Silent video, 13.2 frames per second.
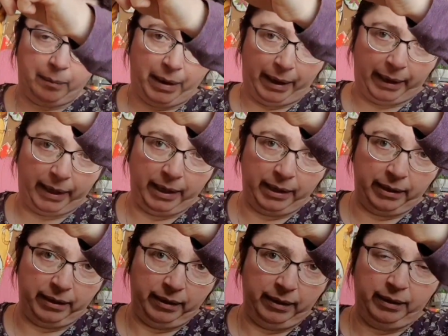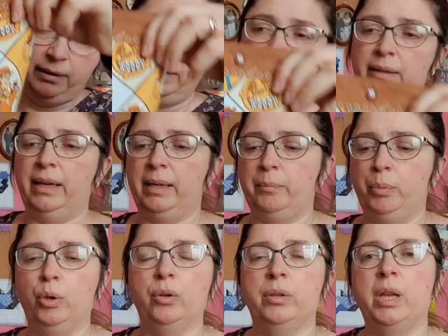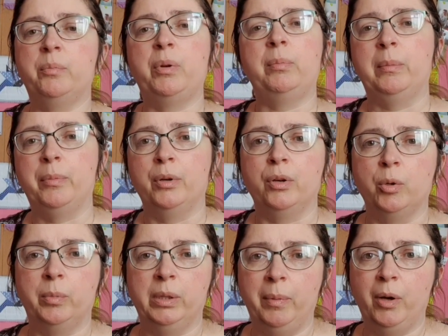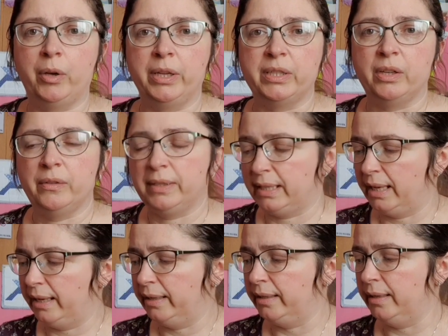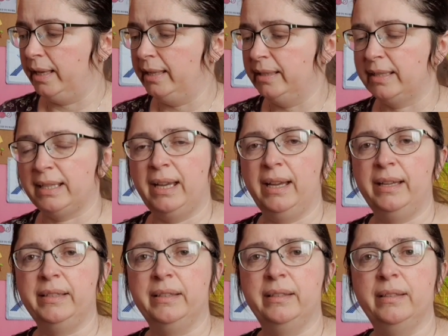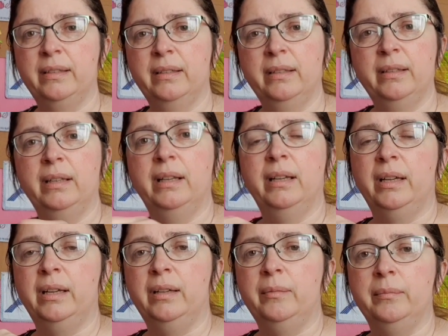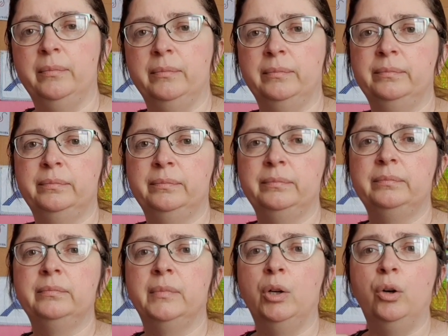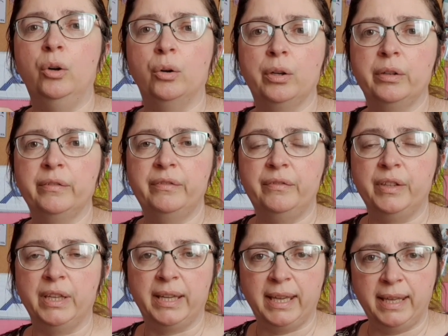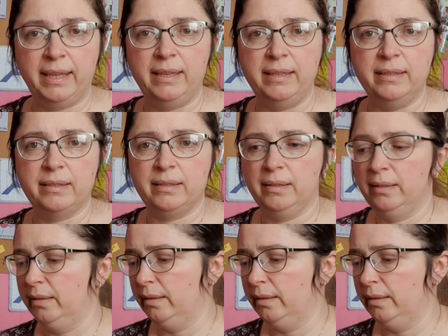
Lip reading: bag, I'd probably put a couple of pockets inside, and a hook for your keys,